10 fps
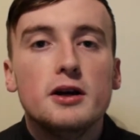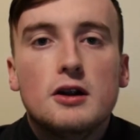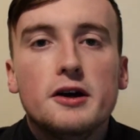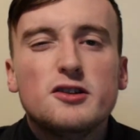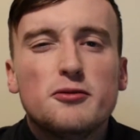The
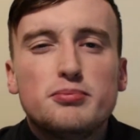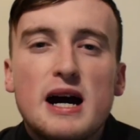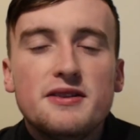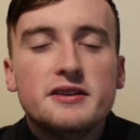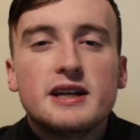likes of
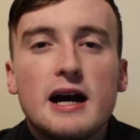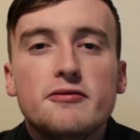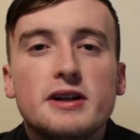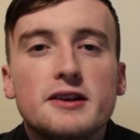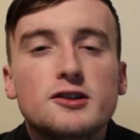Brandon
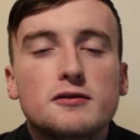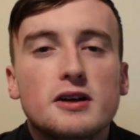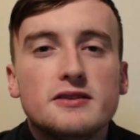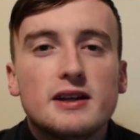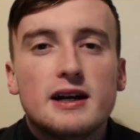Kavanagh and stuff
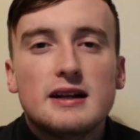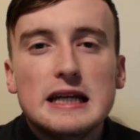like that,